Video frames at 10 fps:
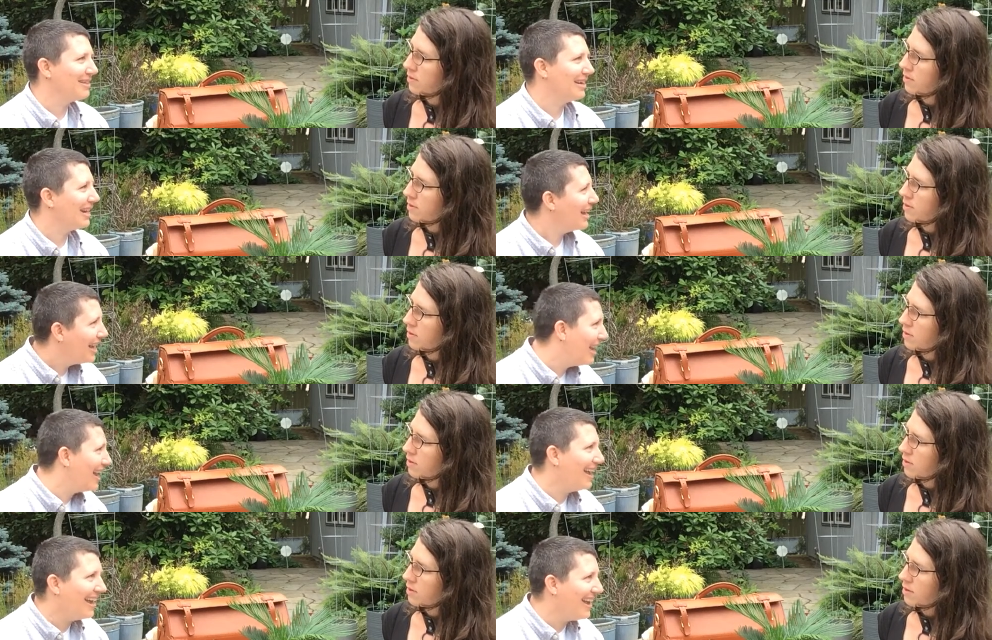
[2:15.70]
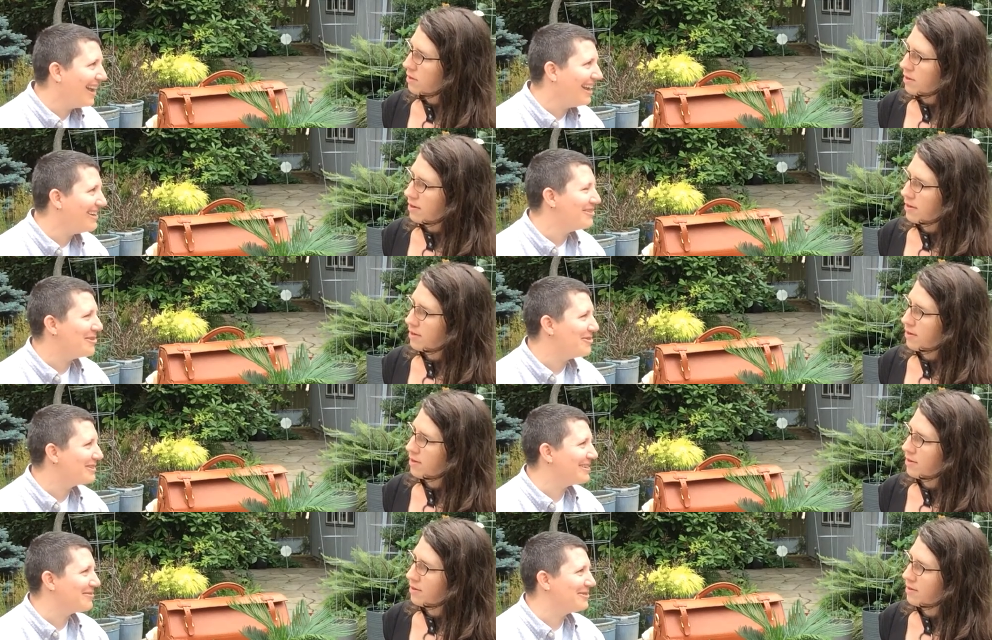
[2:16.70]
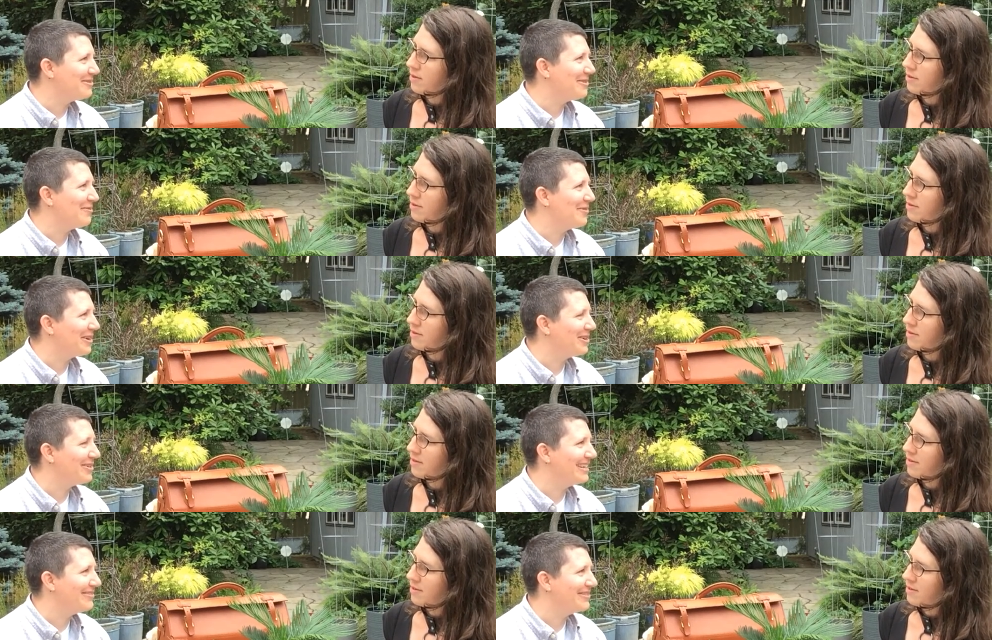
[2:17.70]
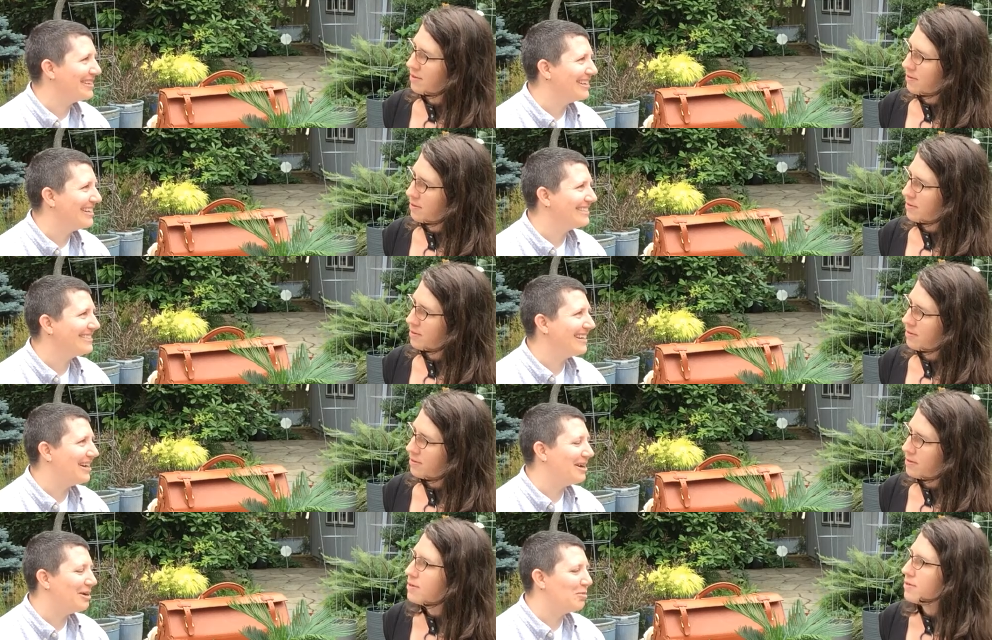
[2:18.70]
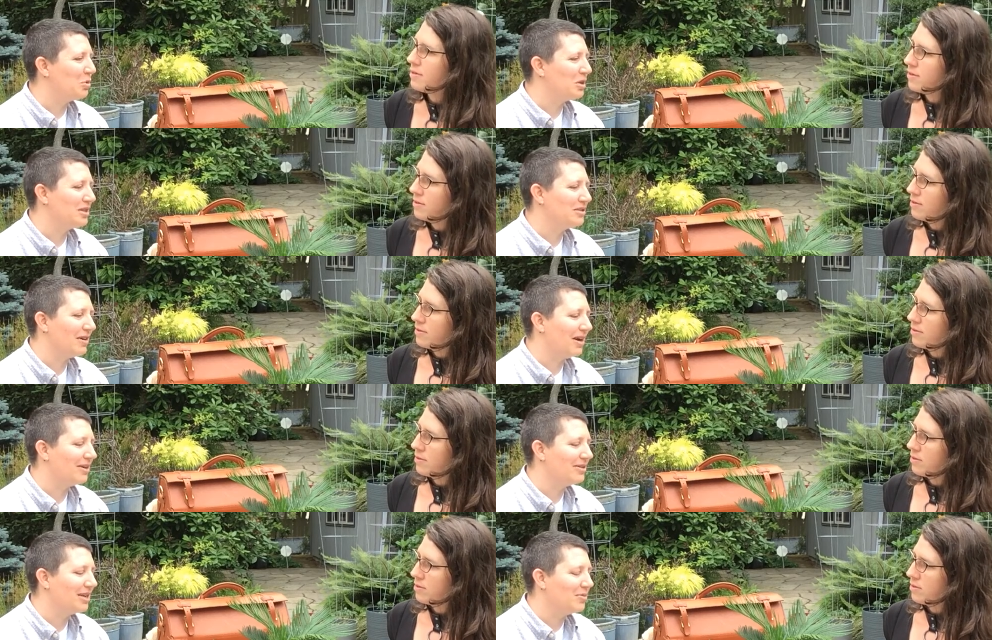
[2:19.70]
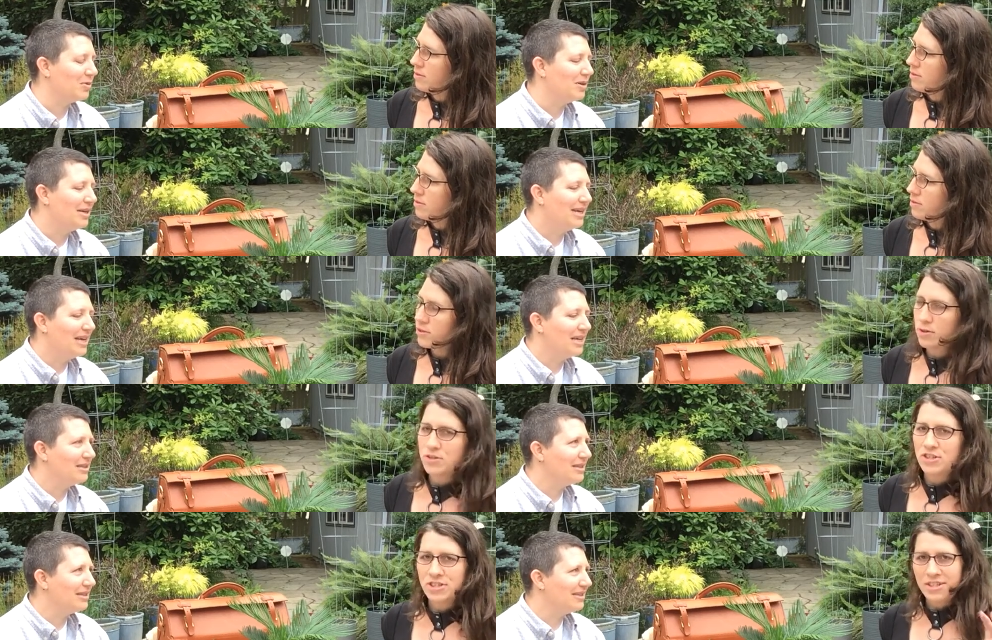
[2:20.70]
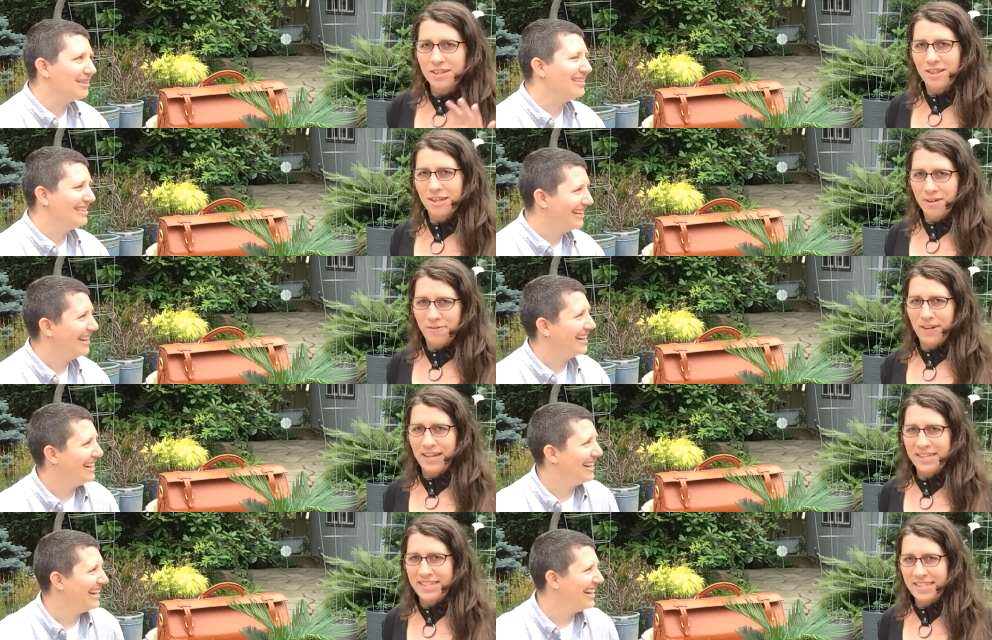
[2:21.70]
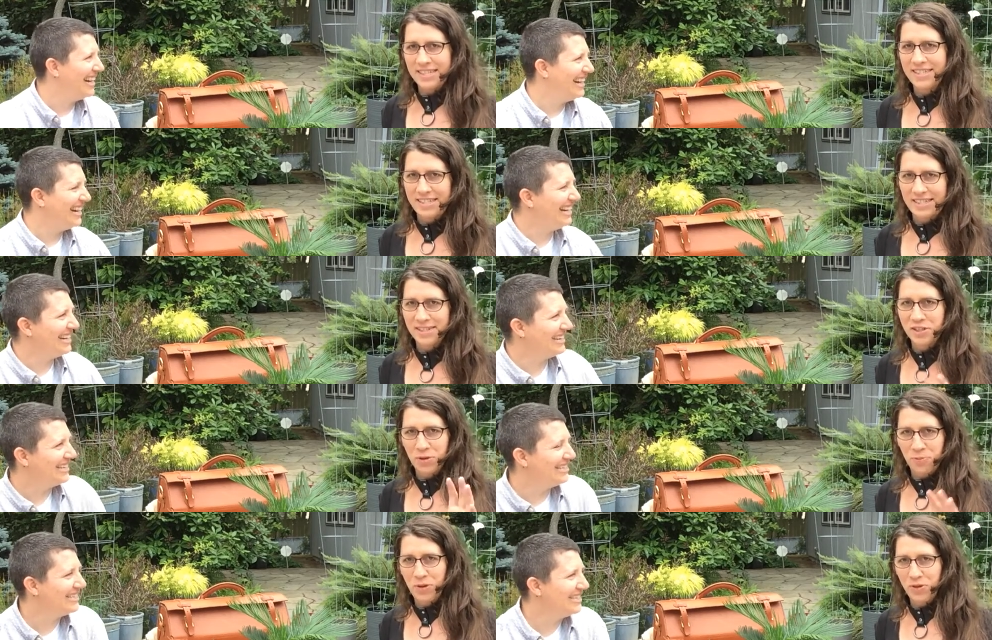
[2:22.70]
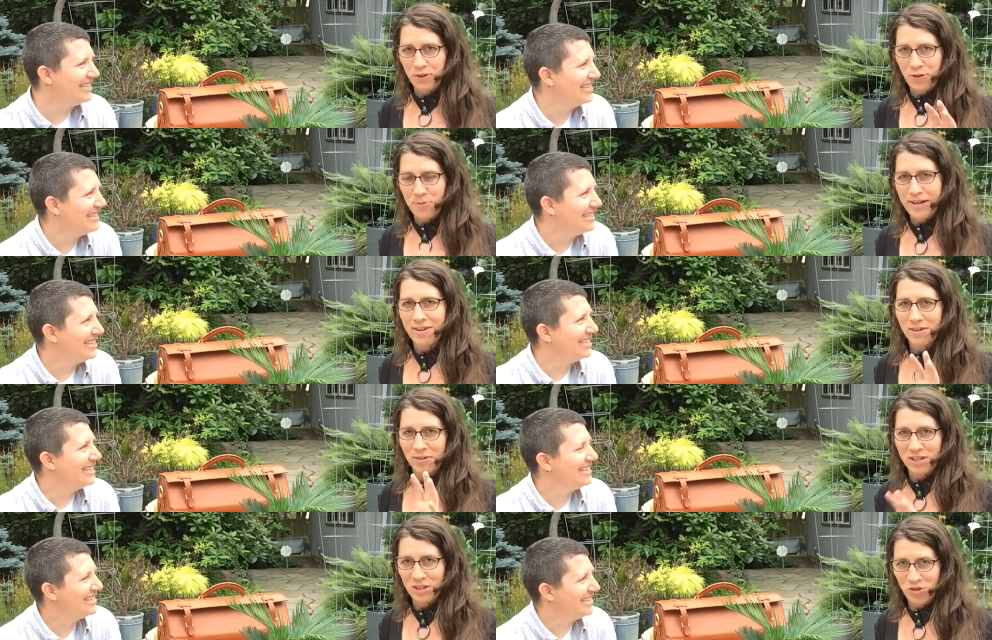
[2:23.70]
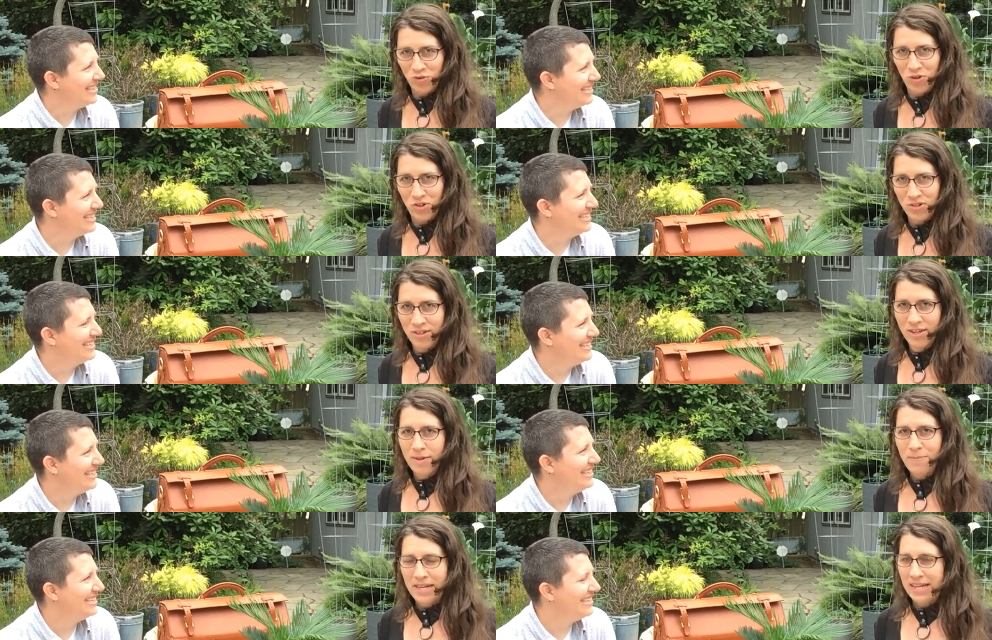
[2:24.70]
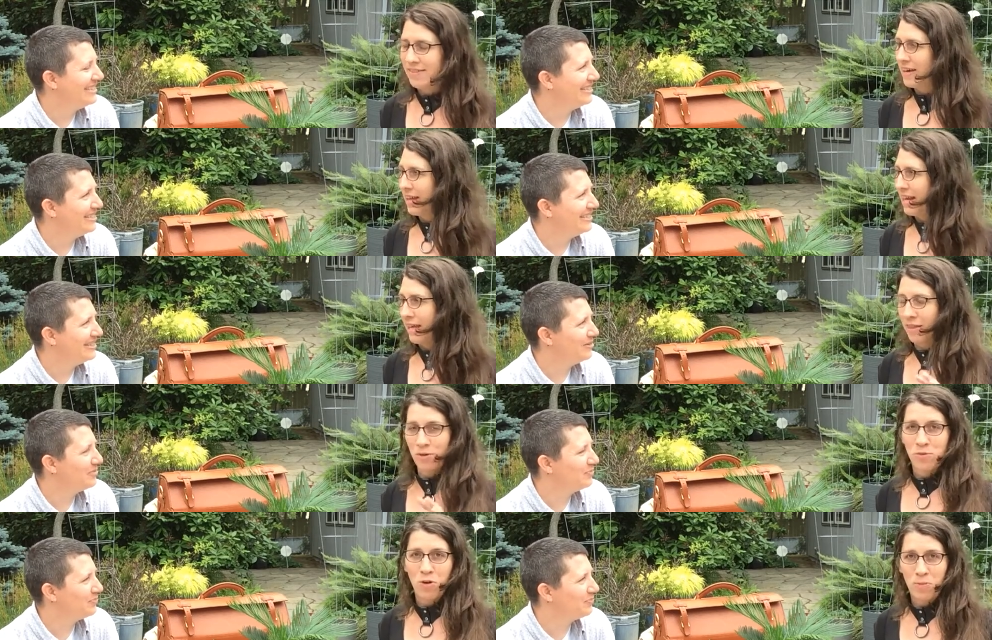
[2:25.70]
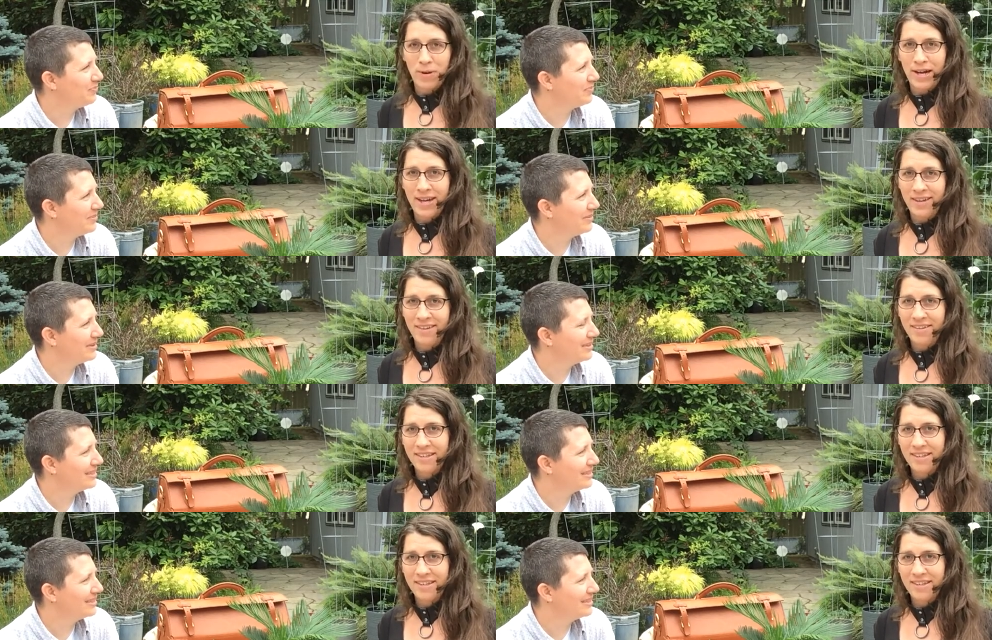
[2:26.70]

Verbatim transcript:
Speaker 1: I was like, hey, you're always up for doing fun, creative things um, with his router table. So and,
Speaker 2: just to clarify, yeah. CNC is computer numerical control, meaning that a little robot